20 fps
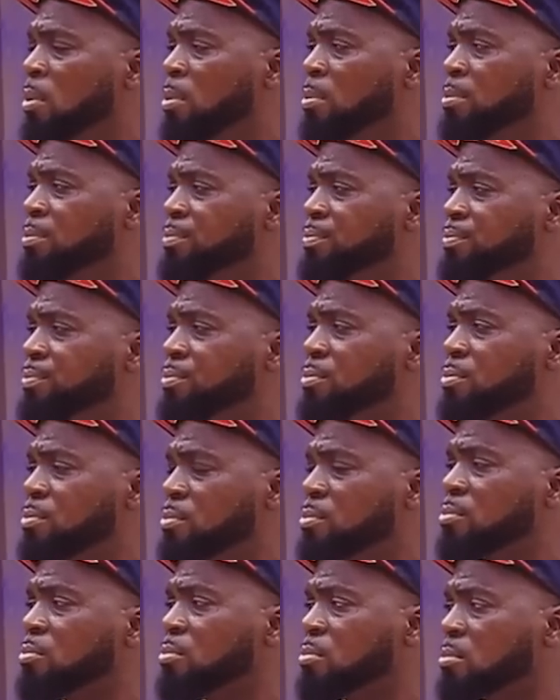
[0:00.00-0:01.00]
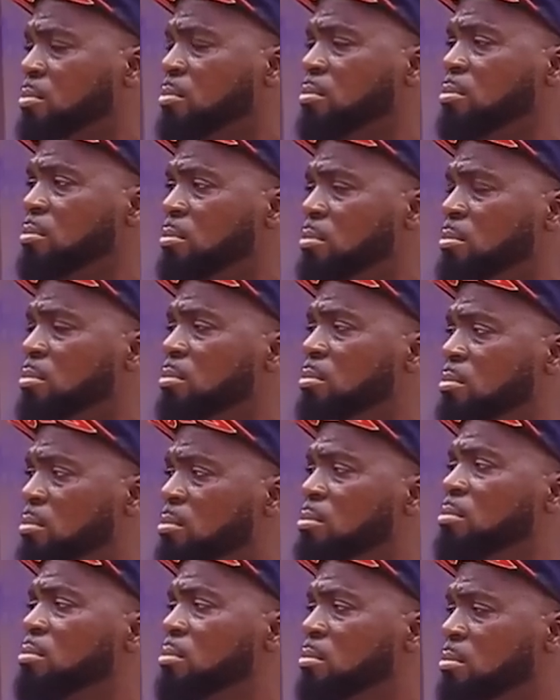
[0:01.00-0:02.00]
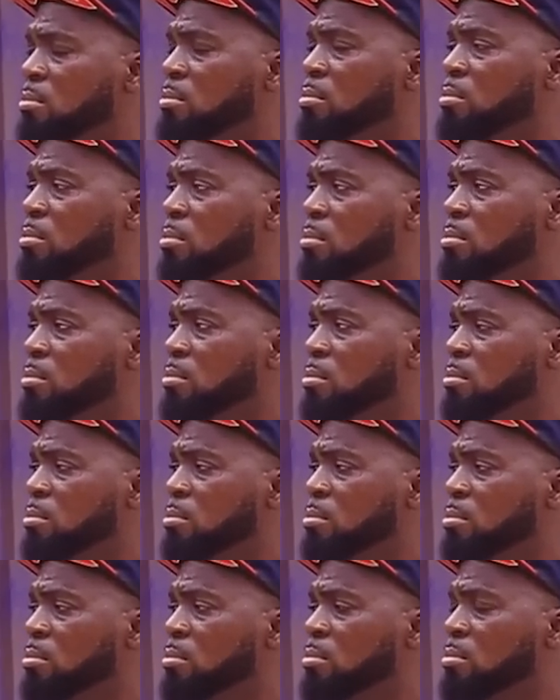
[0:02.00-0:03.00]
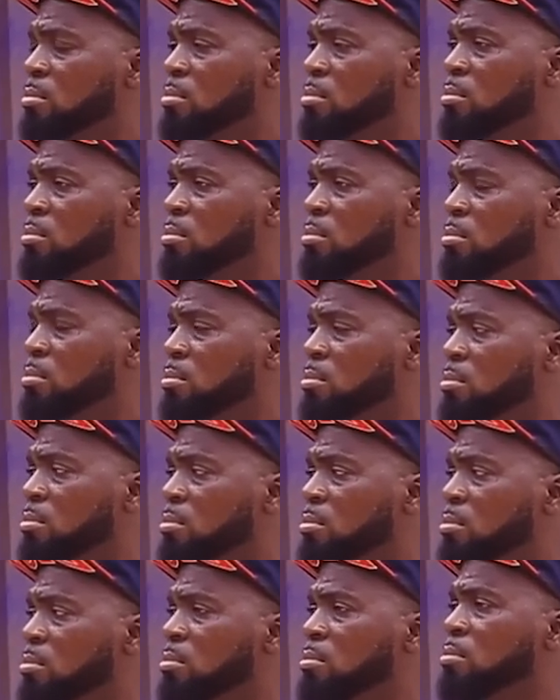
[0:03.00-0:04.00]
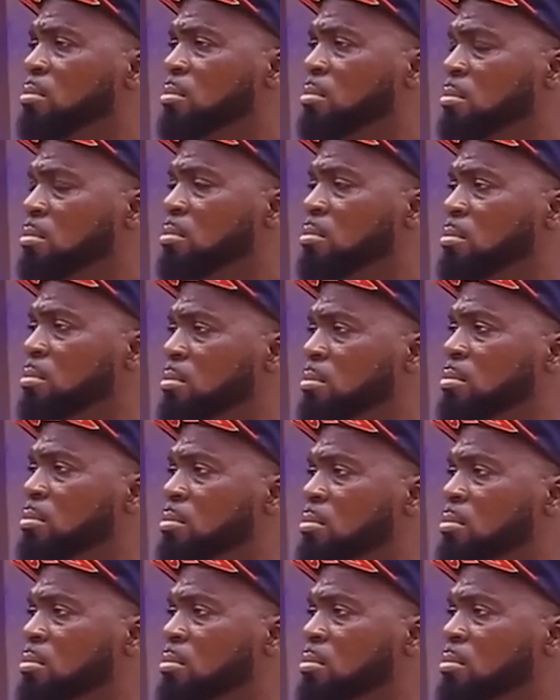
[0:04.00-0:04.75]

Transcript: No words are spoken by the person on screen.